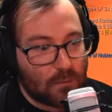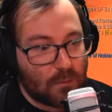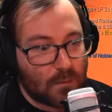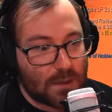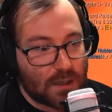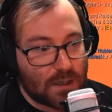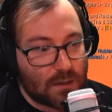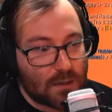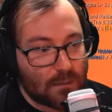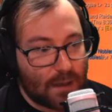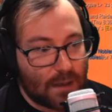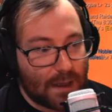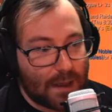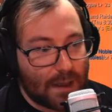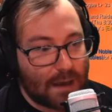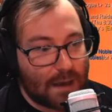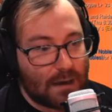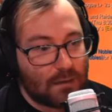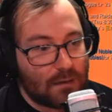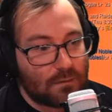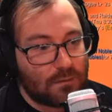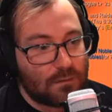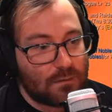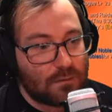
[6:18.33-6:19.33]
When you
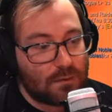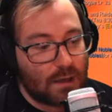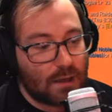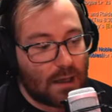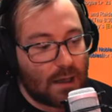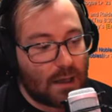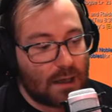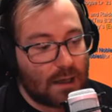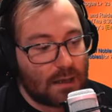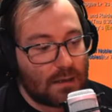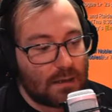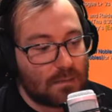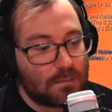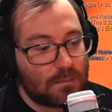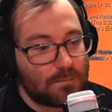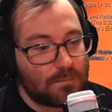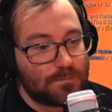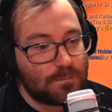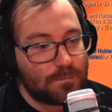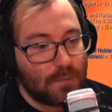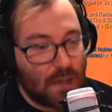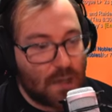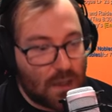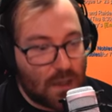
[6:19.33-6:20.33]
have um,
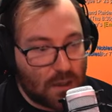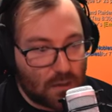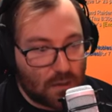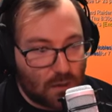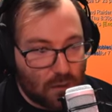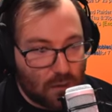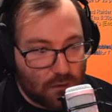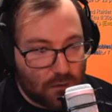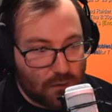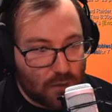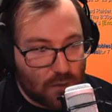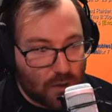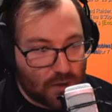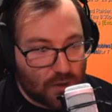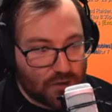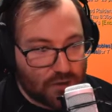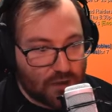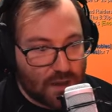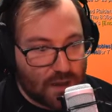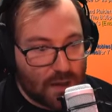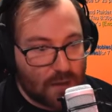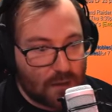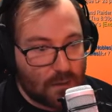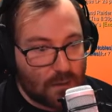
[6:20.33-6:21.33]
your four
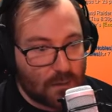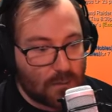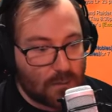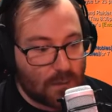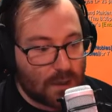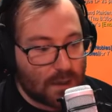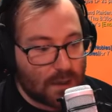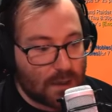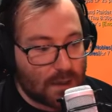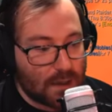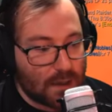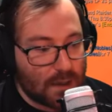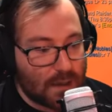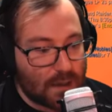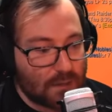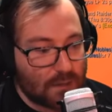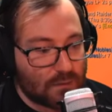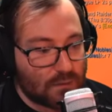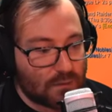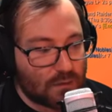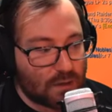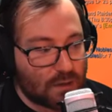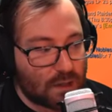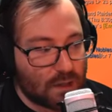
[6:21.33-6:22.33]
set, we it
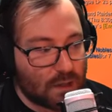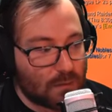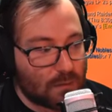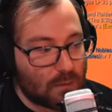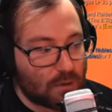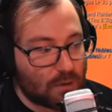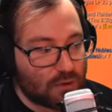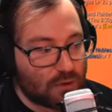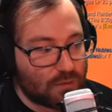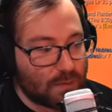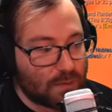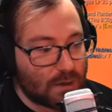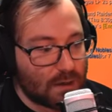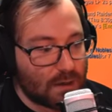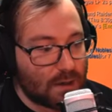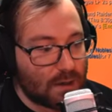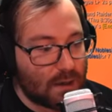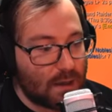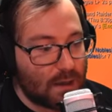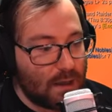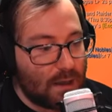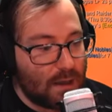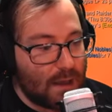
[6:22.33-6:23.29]
gives 300 more spirit.